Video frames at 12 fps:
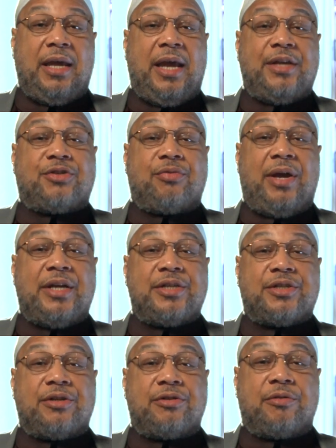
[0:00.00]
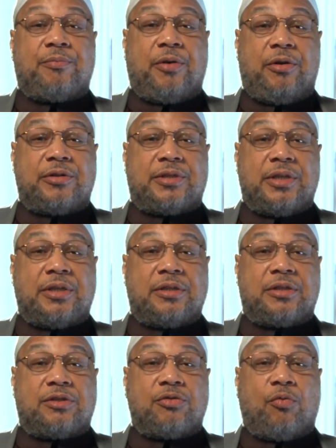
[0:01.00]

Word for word: and transgendered persons to